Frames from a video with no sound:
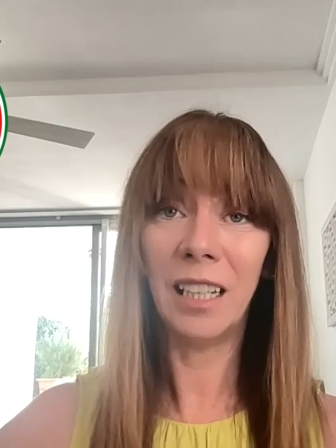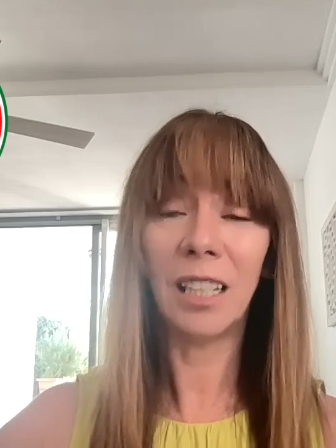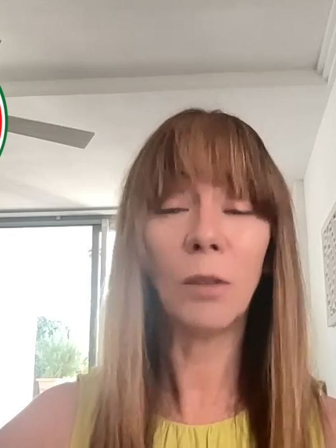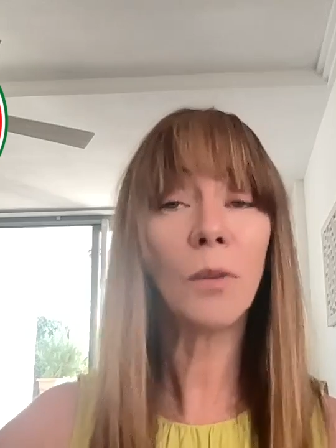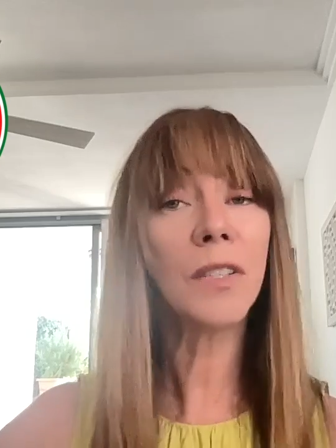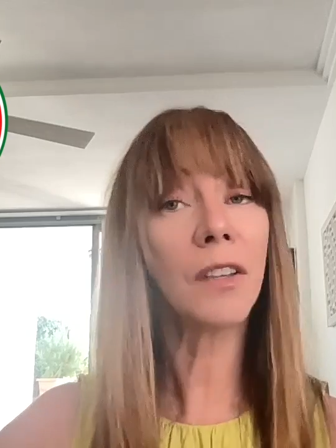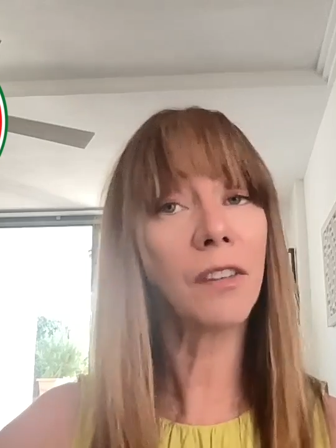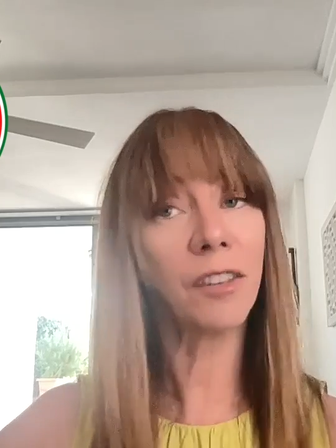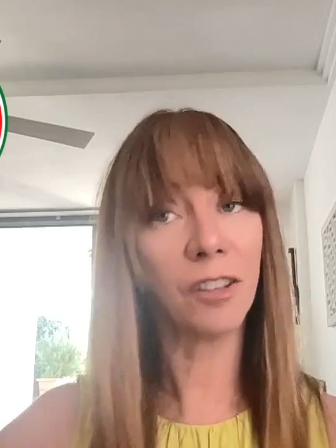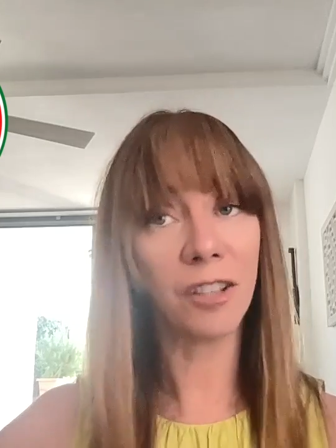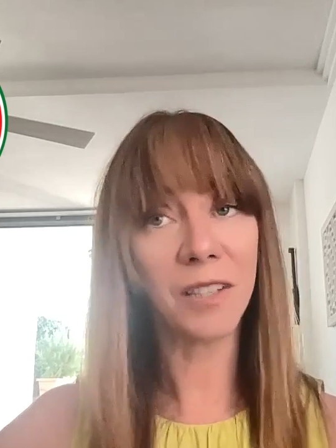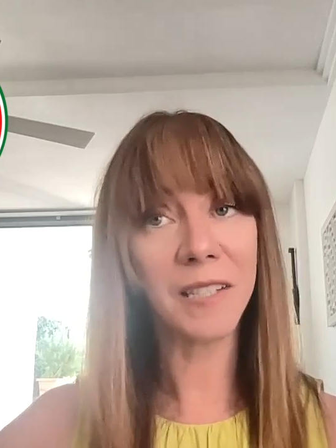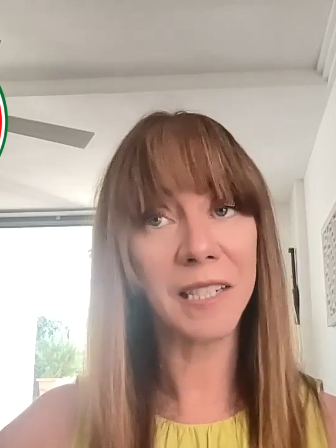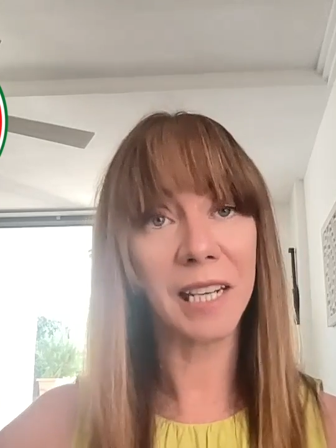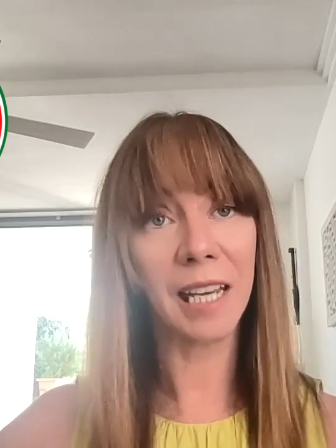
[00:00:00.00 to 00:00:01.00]
It was a
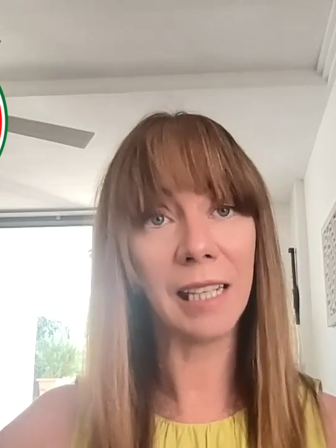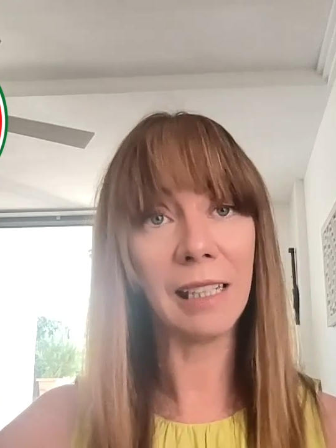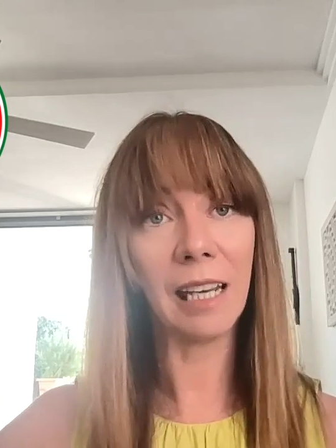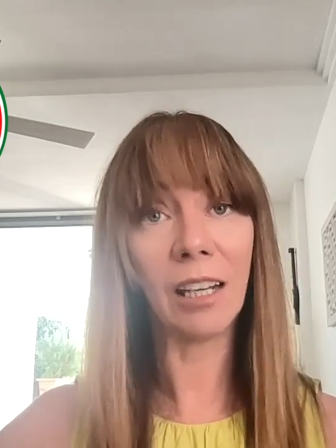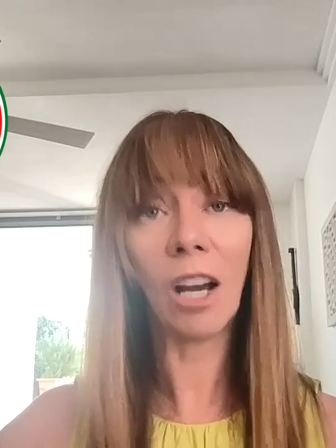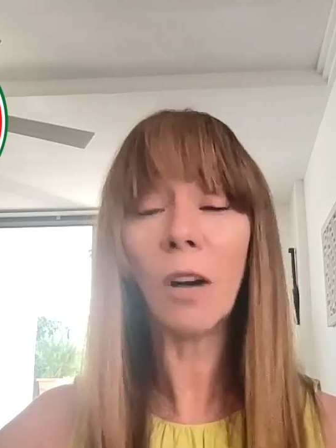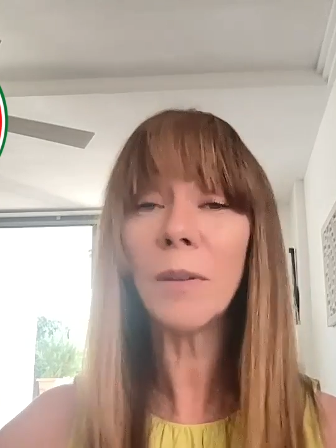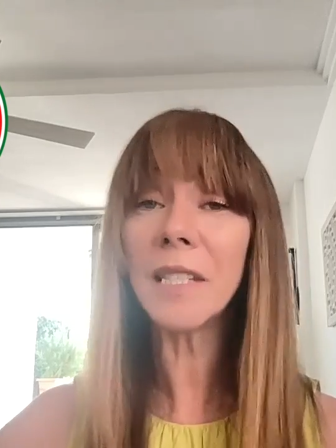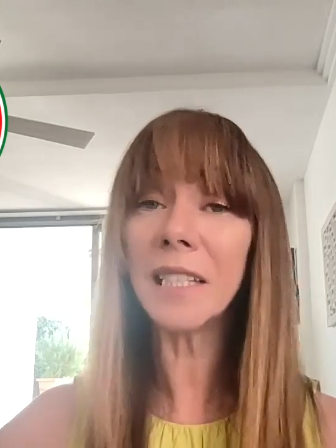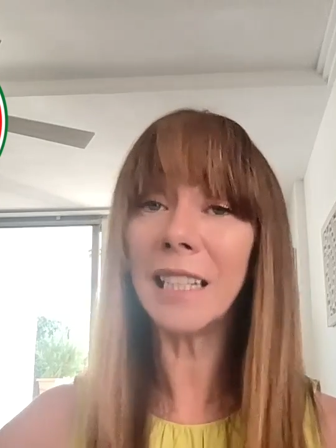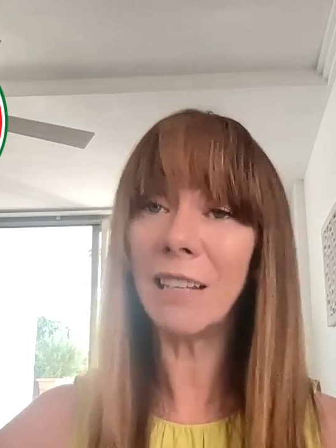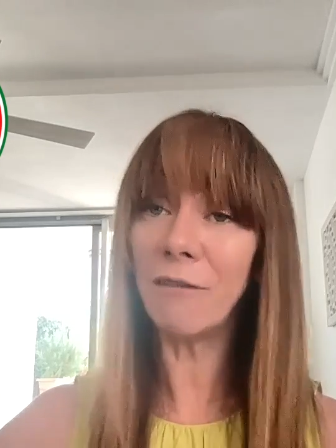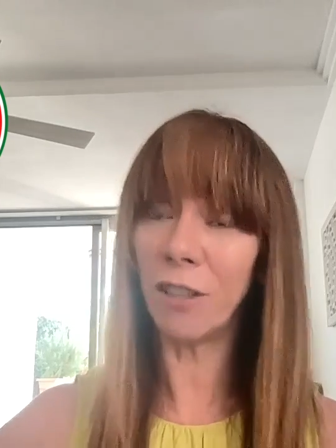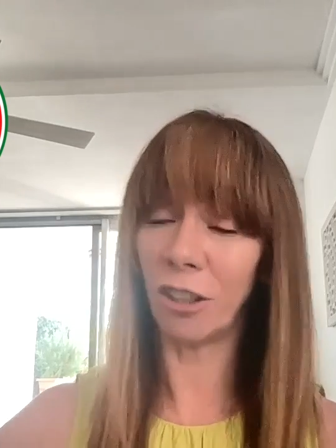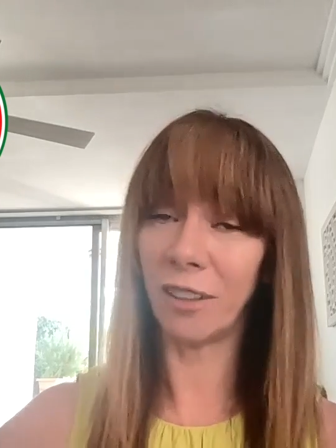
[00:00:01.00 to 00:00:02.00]
Thursday, and I was
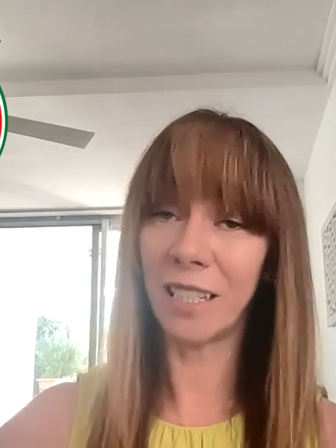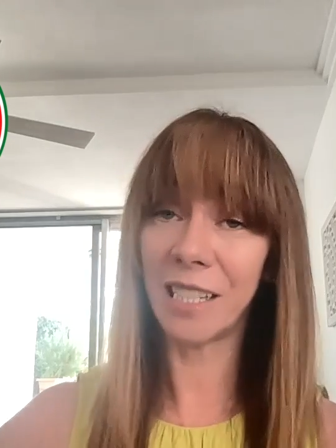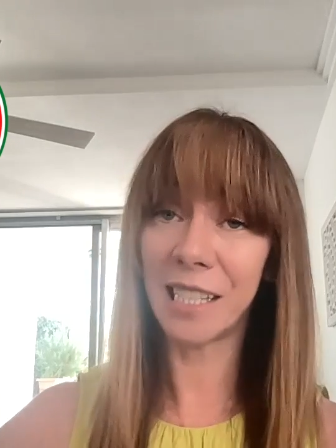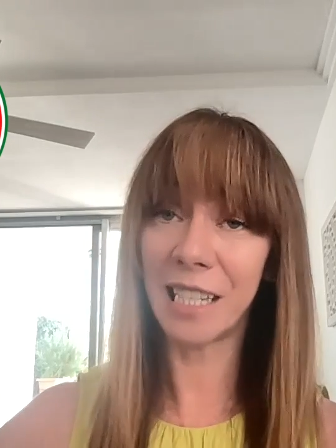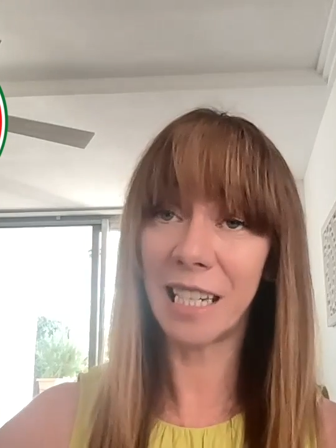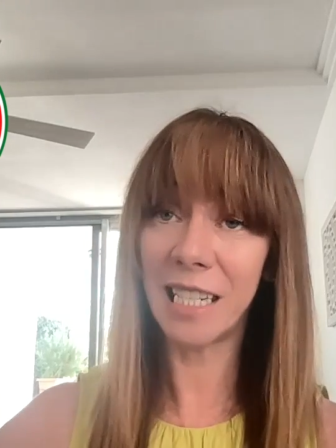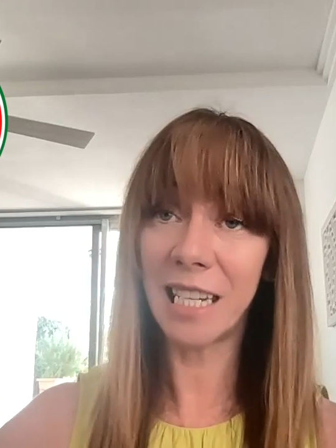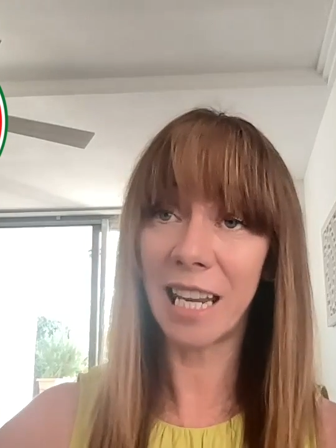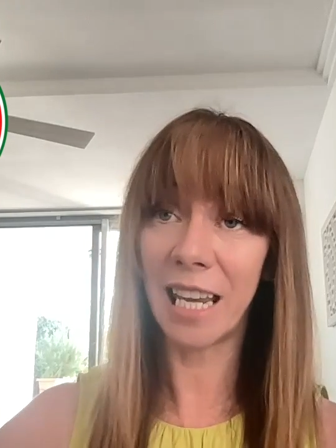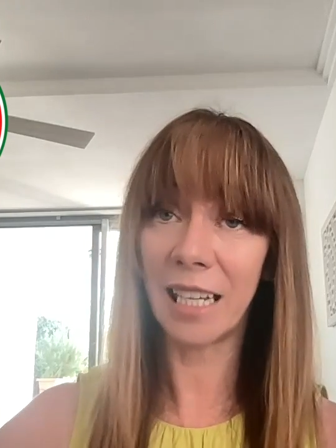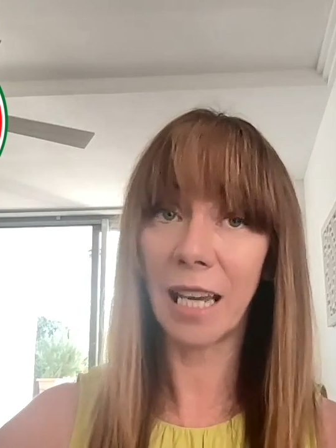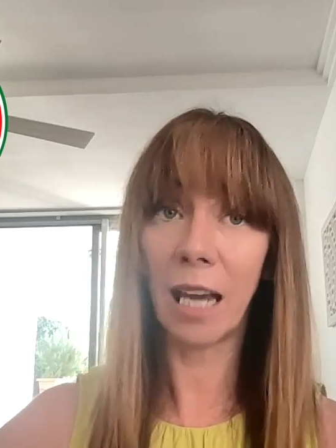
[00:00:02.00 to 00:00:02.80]
leaving on the Sunday